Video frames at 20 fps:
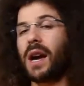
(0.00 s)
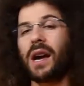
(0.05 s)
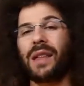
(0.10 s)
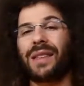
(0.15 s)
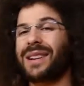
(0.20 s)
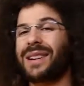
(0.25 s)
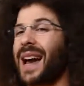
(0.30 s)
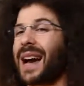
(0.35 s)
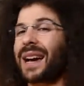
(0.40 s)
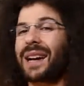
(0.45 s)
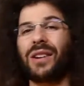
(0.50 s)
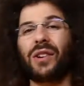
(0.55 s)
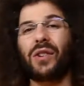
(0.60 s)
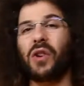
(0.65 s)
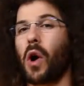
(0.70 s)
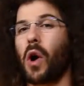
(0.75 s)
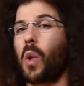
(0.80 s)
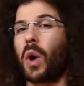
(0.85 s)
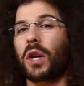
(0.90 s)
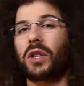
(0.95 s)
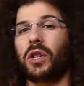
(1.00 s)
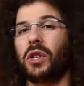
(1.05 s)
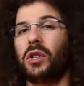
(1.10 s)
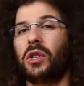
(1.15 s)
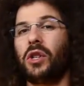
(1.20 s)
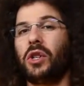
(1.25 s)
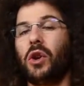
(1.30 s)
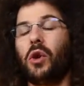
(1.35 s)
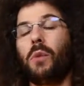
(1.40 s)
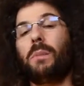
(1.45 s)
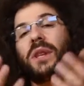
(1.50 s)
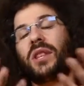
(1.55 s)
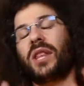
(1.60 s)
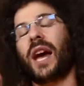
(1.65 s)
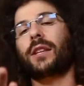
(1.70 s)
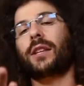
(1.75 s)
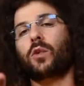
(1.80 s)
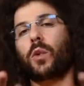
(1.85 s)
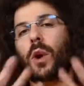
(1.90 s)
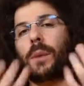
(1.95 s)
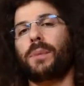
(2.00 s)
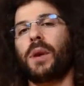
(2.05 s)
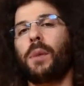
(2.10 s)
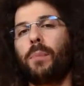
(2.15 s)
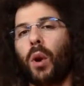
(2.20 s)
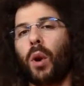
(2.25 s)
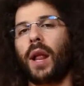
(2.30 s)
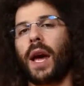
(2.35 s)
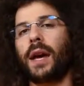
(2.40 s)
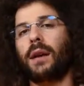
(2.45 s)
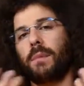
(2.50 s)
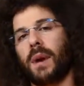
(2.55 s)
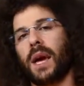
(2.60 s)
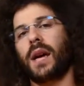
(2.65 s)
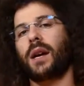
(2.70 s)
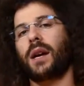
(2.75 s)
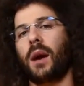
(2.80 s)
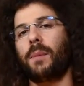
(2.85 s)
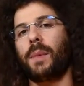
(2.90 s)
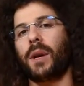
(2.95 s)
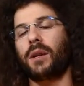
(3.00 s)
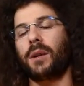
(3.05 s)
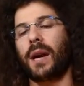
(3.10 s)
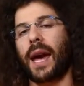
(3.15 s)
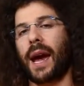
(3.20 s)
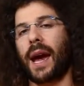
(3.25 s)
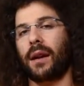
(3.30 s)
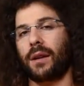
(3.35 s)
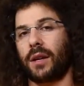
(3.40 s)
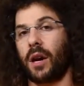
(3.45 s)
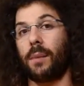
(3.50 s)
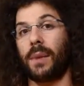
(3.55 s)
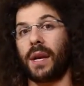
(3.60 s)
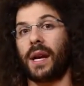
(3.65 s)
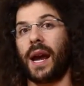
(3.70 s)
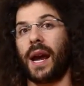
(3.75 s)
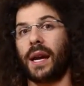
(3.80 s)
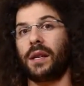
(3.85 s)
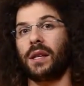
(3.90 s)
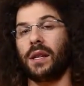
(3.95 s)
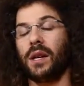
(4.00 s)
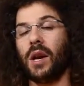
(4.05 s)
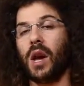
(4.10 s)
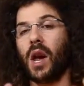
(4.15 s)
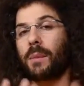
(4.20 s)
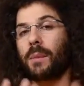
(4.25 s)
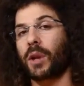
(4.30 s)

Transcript: they're not going to know what to do, but that's where people like me come in handy,